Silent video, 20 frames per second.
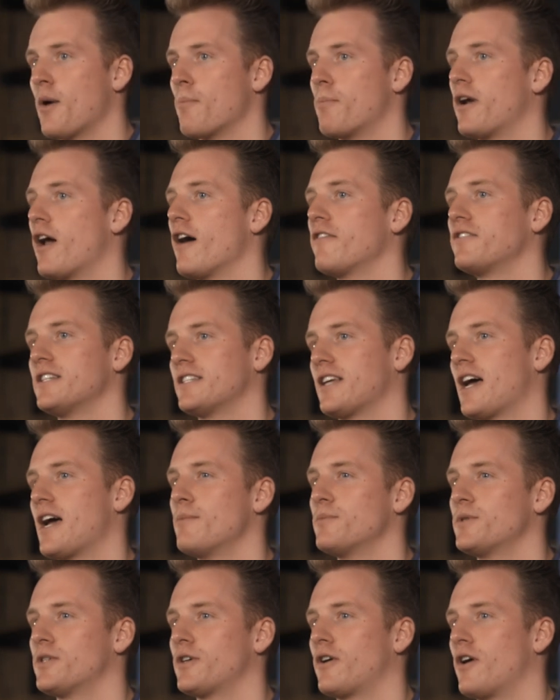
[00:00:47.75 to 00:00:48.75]
But
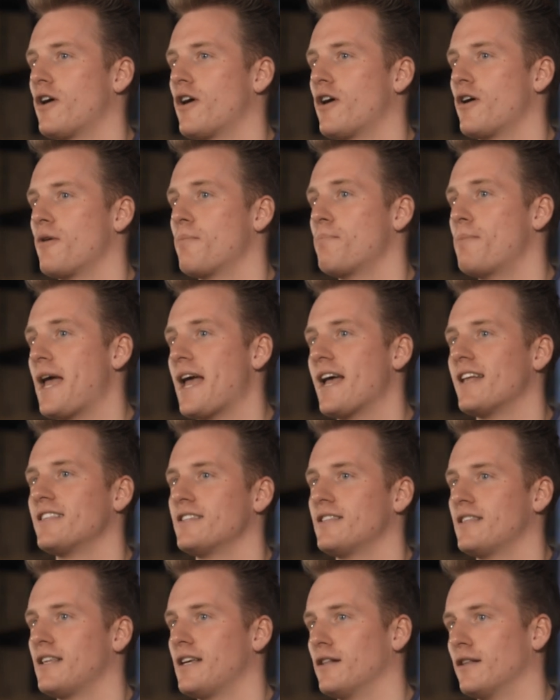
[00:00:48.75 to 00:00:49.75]
oftentimes there are bands
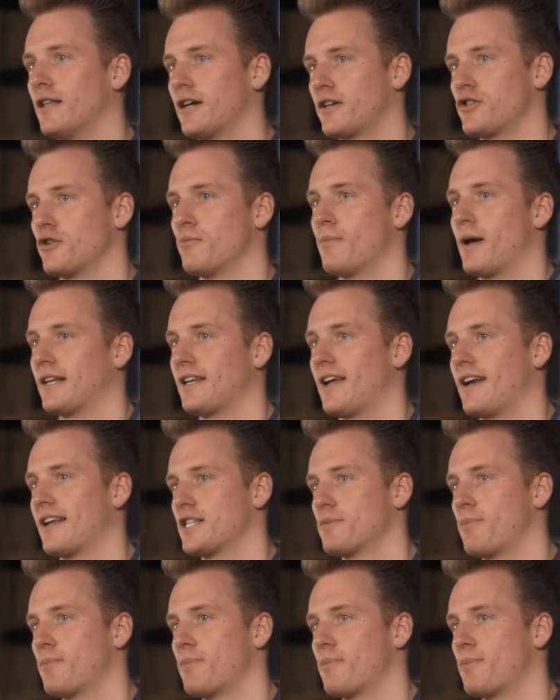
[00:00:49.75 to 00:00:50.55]
in the electromagnetic